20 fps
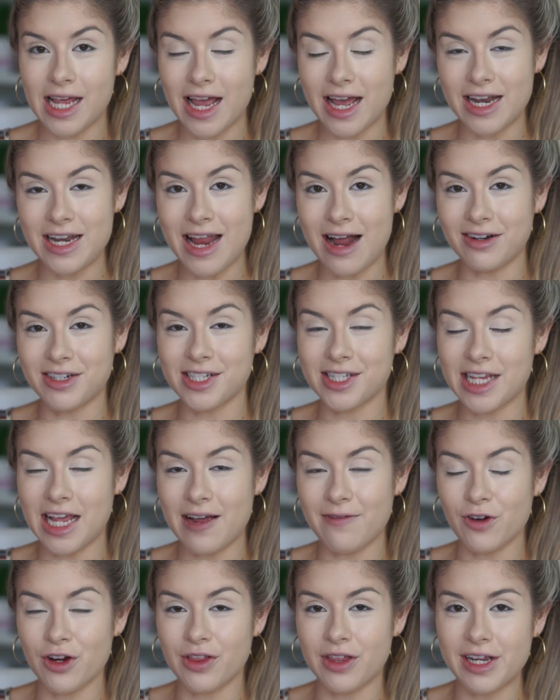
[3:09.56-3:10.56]
Now, to set
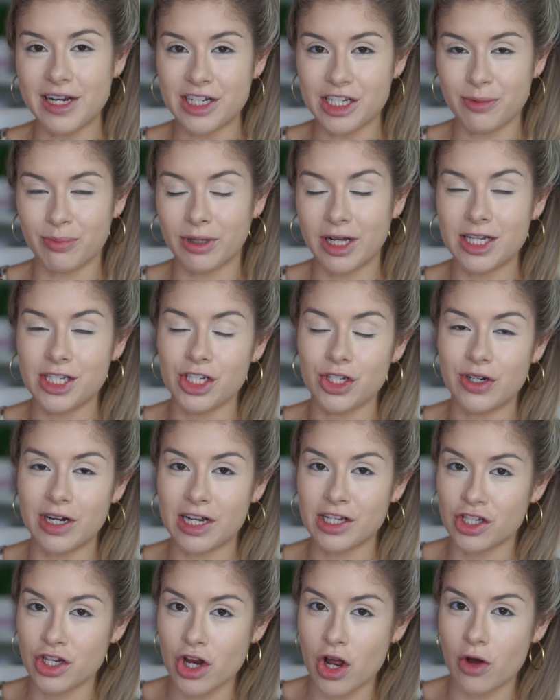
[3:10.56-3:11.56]
everything into place, you
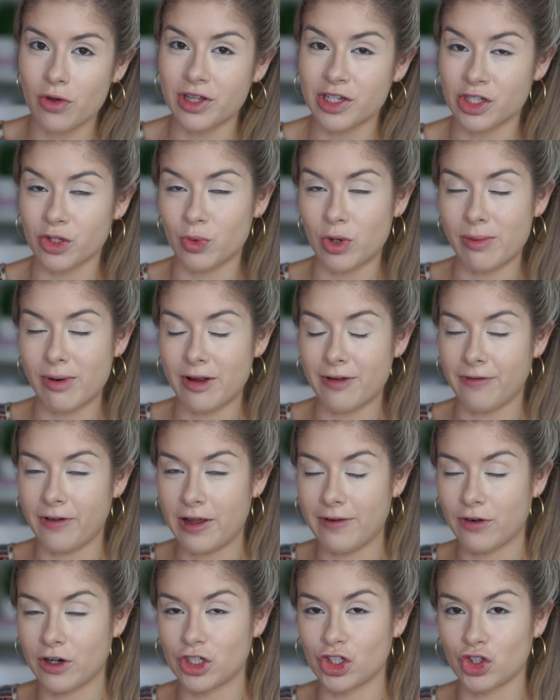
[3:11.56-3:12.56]
guys know this is one of my
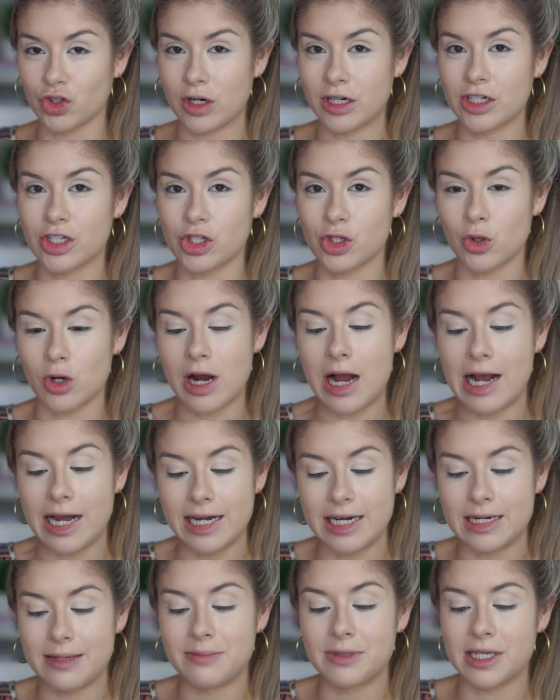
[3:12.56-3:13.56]
favorite drugstore
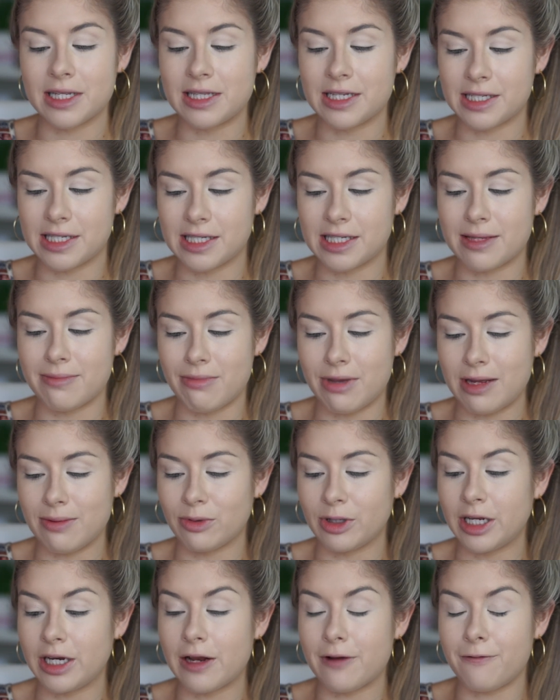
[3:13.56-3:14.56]
items, and this is the
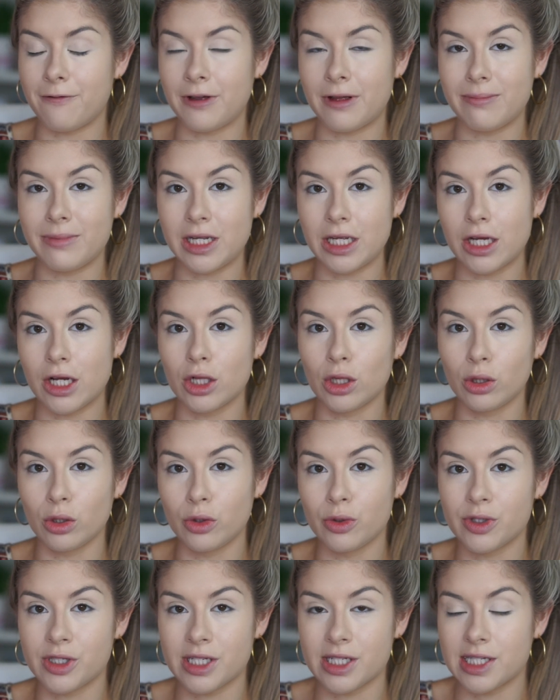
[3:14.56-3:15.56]
Maybelline Fit Me
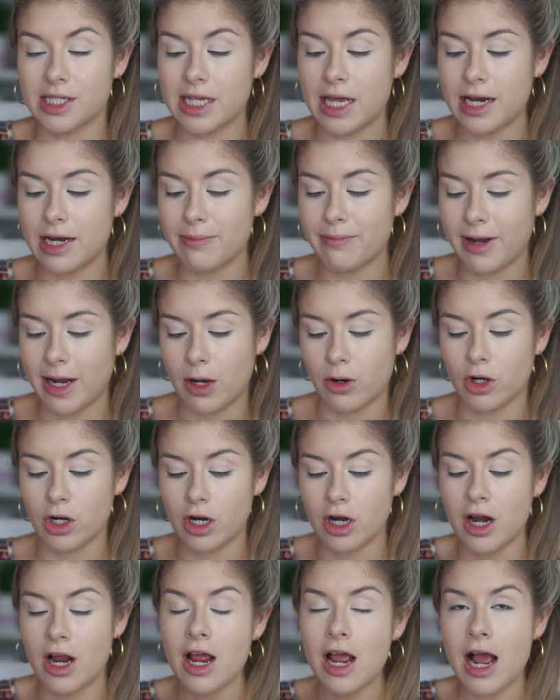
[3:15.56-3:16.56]
Loose Setting
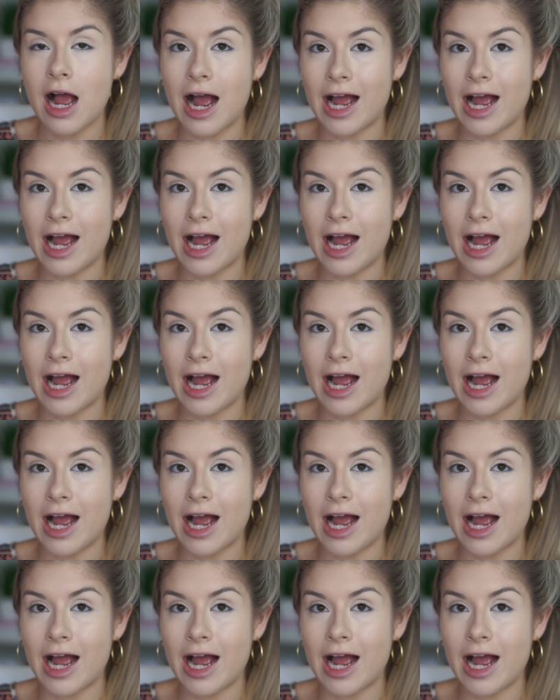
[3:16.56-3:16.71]
Powder.